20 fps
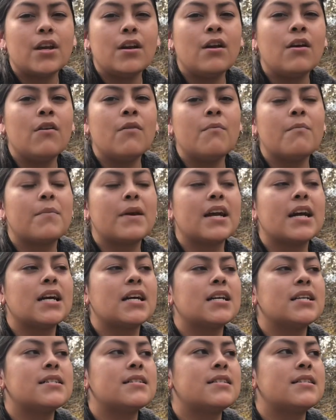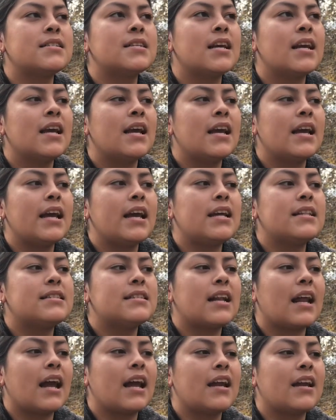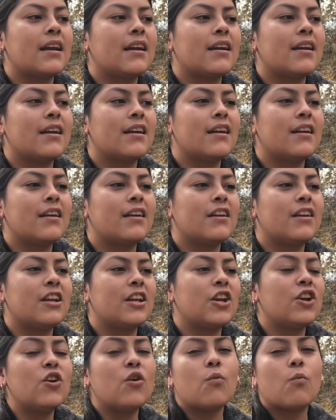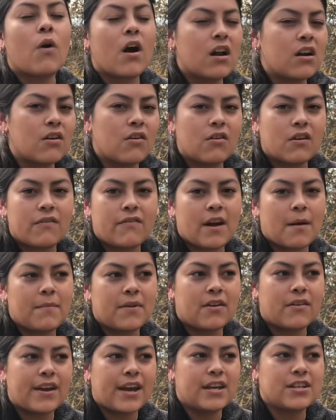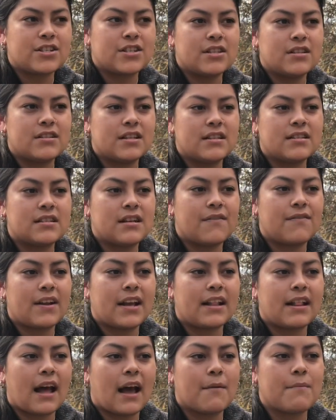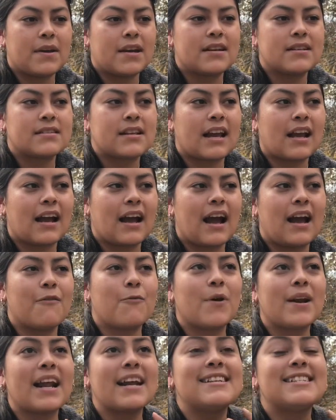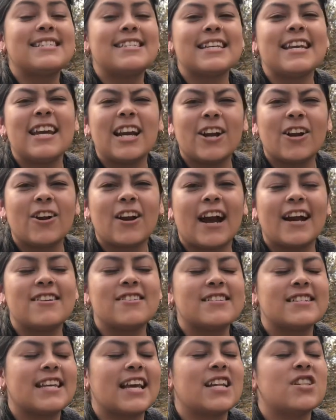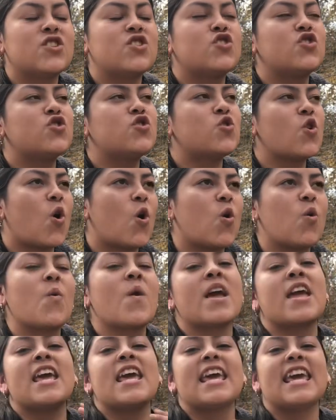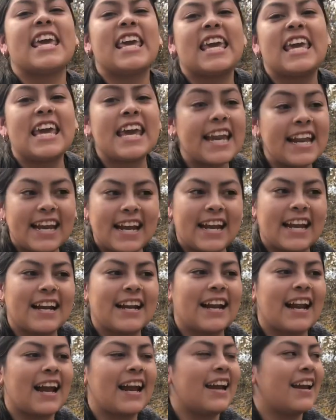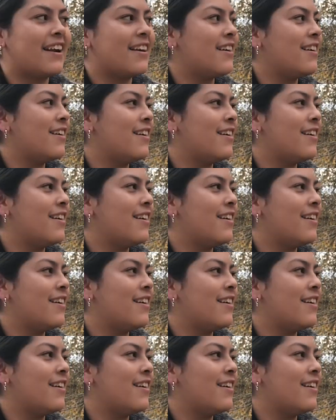you know, because it's like you don't want to go to family occasions and stuff like that, because like when I see her, I just get so heated, like,